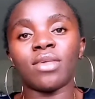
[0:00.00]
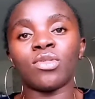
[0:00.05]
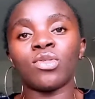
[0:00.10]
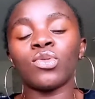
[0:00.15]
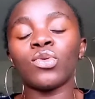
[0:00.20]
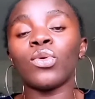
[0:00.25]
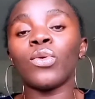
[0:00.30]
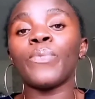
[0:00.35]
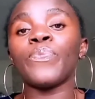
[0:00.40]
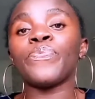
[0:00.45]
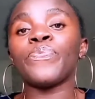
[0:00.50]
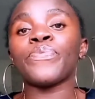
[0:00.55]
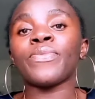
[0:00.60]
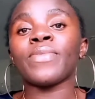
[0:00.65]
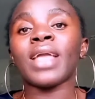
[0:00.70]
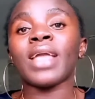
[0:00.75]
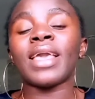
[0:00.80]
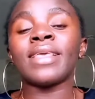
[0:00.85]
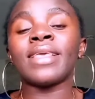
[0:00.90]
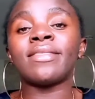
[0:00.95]
So
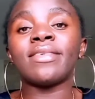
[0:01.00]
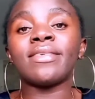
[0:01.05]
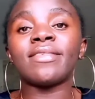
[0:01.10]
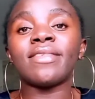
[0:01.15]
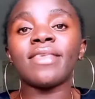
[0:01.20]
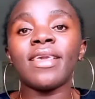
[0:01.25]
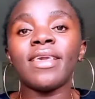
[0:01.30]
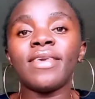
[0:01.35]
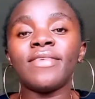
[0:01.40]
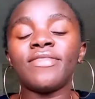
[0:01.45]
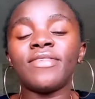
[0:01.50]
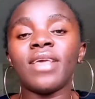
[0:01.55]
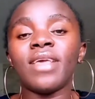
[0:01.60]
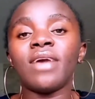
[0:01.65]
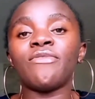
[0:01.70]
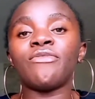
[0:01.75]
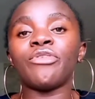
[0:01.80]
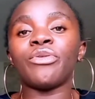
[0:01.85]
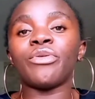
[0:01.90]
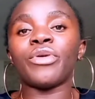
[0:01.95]
it is
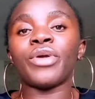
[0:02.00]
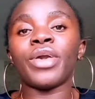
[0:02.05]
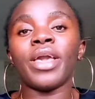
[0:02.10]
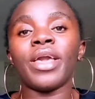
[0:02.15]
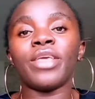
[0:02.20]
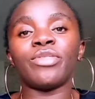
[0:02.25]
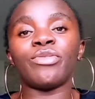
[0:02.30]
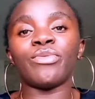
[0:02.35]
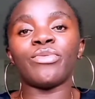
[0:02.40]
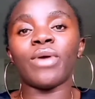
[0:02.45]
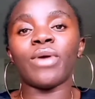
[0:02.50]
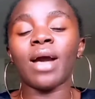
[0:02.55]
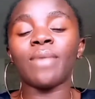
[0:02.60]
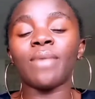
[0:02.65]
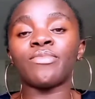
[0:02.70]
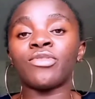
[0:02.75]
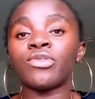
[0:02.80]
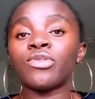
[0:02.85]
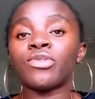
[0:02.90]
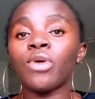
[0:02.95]
easier for your hair to
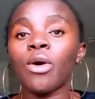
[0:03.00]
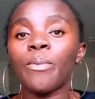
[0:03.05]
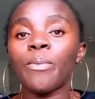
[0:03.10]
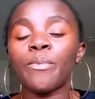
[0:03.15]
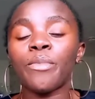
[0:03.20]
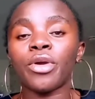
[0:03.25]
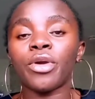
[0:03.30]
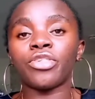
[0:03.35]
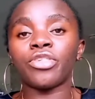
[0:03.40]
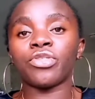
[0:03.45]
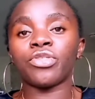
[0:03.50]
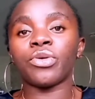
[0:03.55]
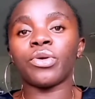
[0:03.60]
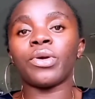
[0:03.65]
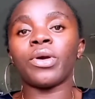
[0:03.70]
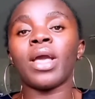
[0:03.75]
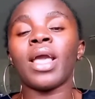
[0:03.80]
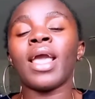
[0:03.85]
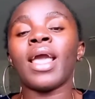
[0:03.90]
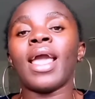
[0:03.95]
absorb
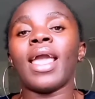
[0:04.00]
moisture